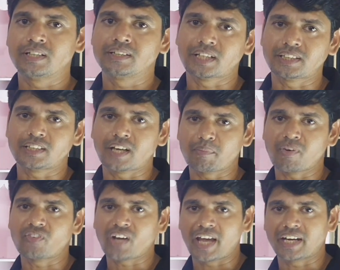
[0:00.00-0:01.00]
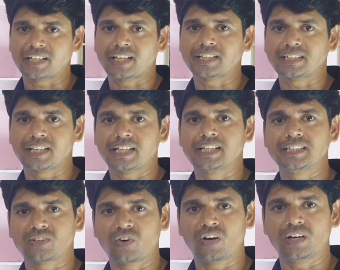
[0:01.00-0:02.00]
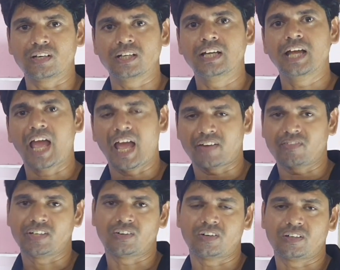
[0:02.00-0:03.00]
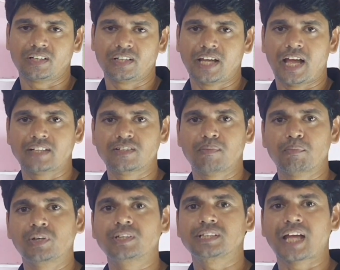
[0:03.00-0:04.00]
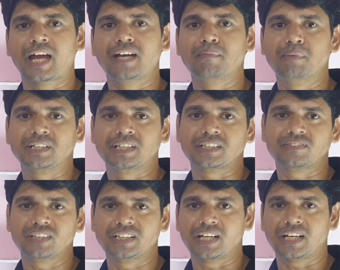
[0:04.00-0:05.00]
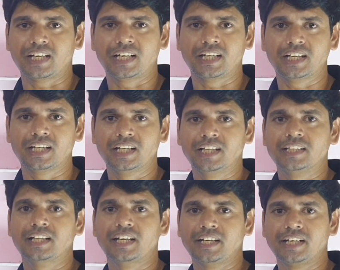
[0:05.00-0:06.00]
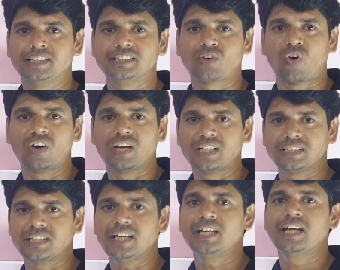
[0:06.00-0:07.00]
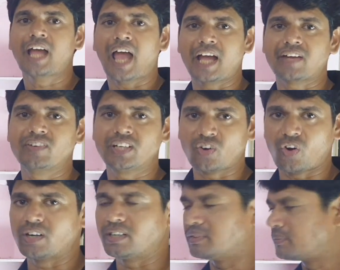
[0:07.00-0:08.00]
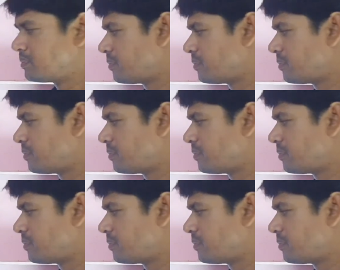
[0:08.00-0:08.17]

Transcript: such type of characteristic is called aquitard. Example, sand mixes with the clay, then it is called as a aquitard.